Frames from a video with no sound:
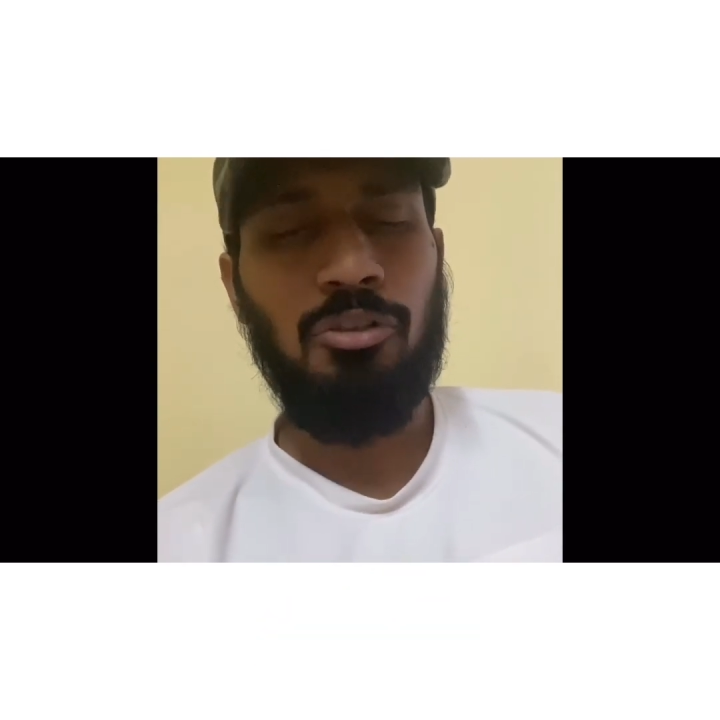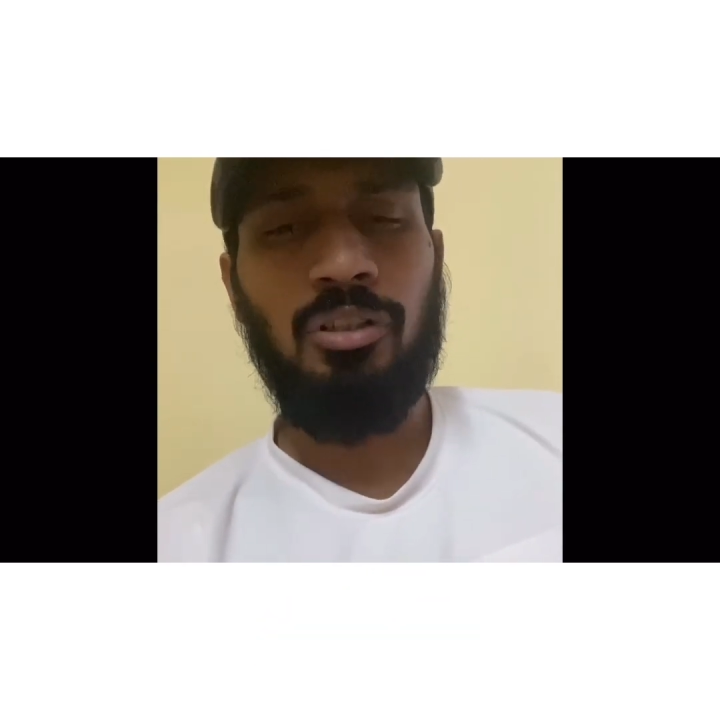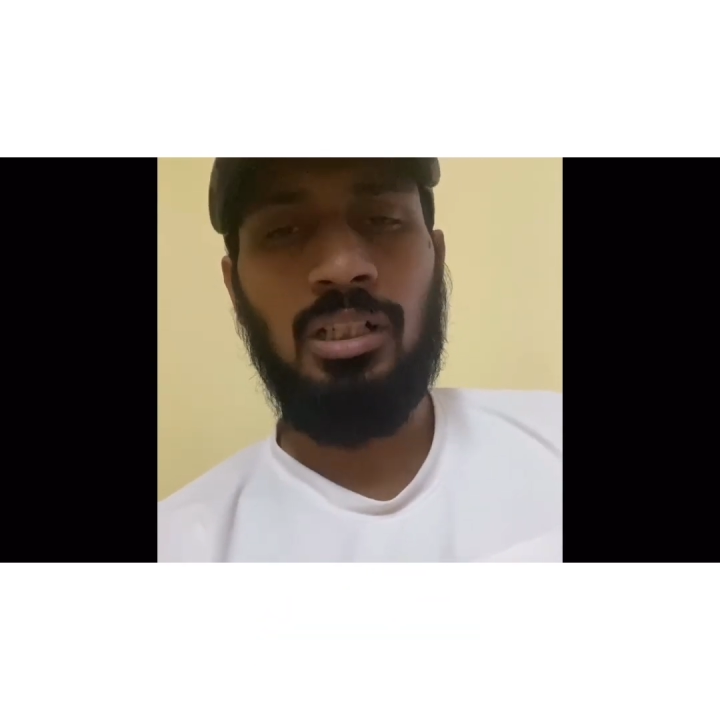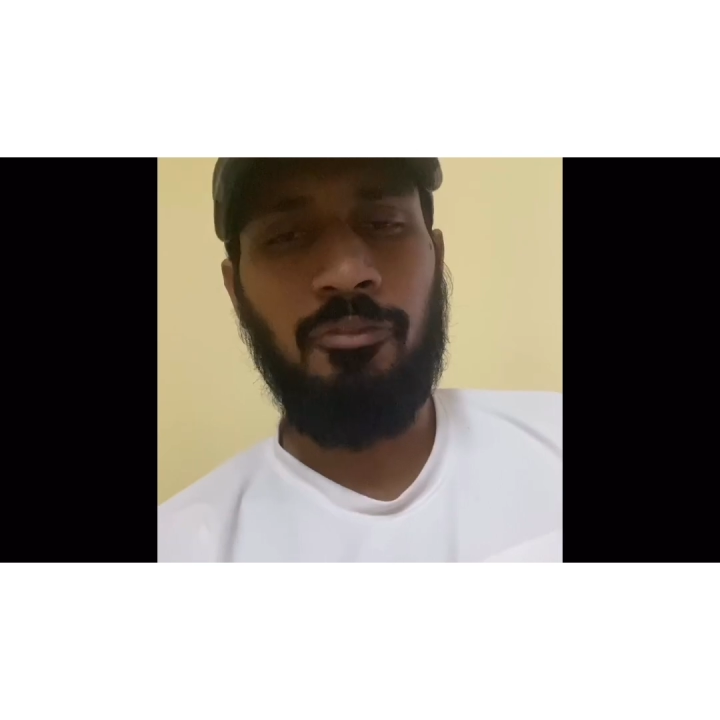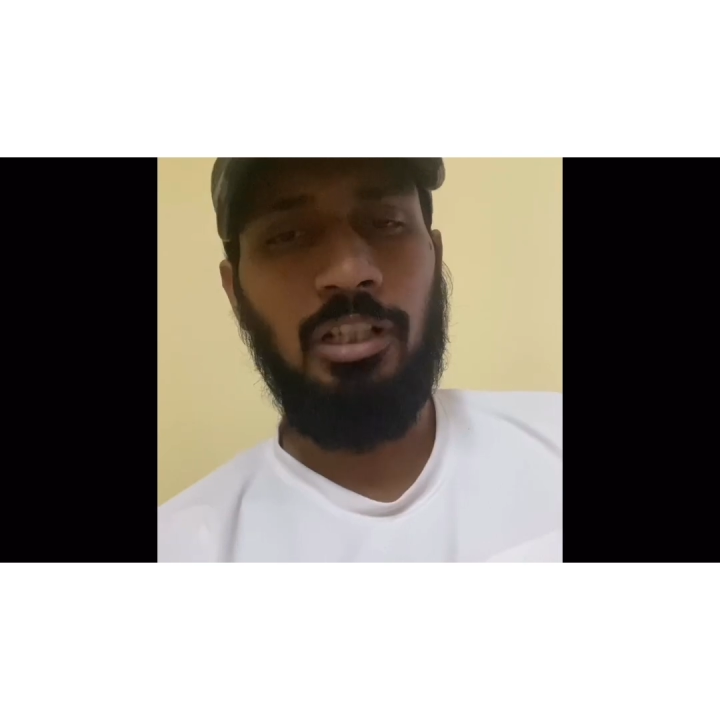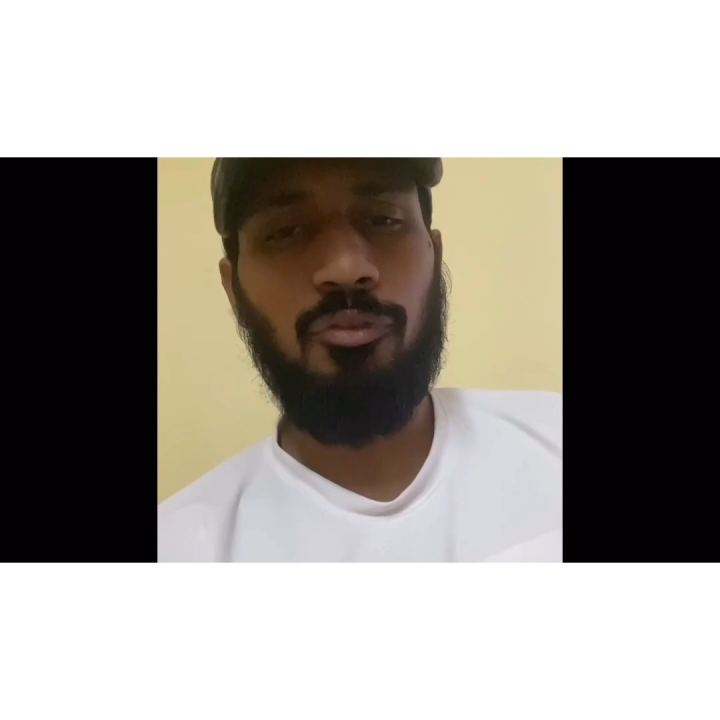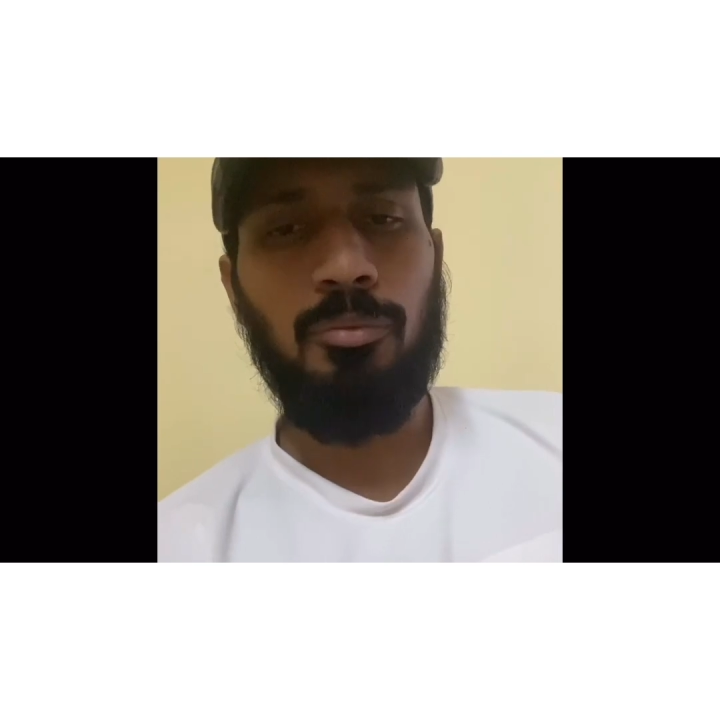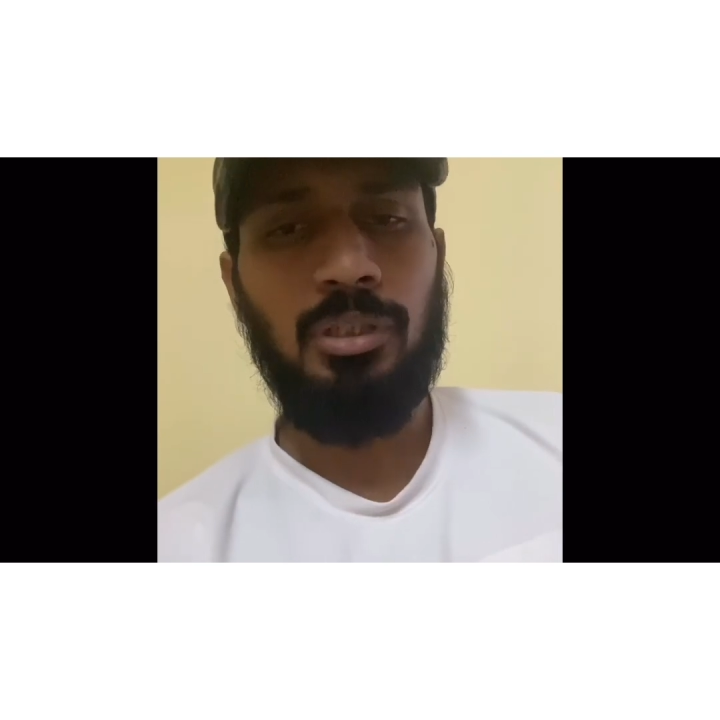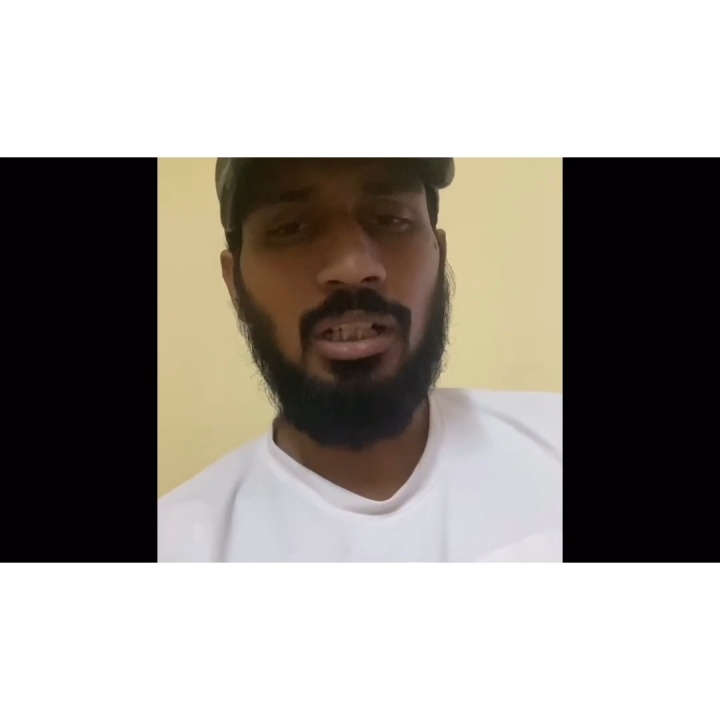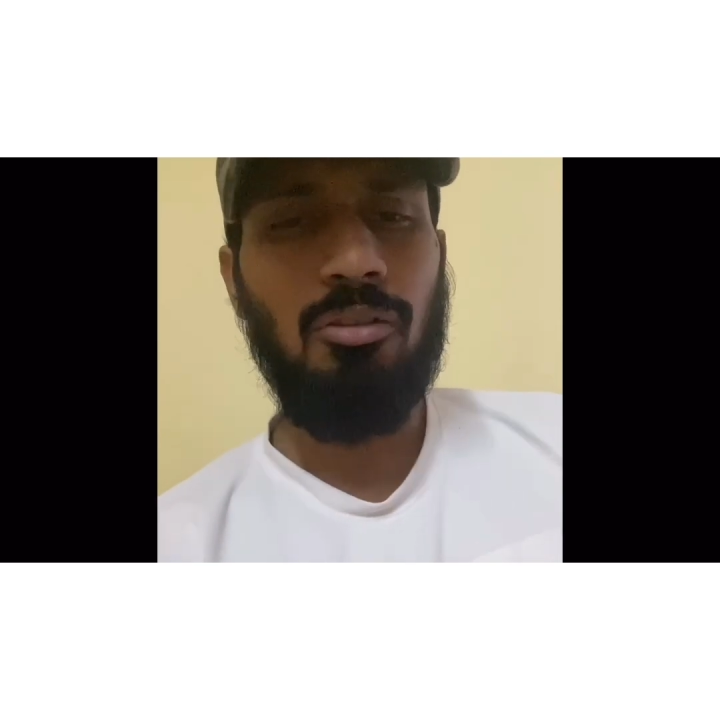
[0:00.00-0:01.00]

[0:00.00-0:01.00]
you can avail from there,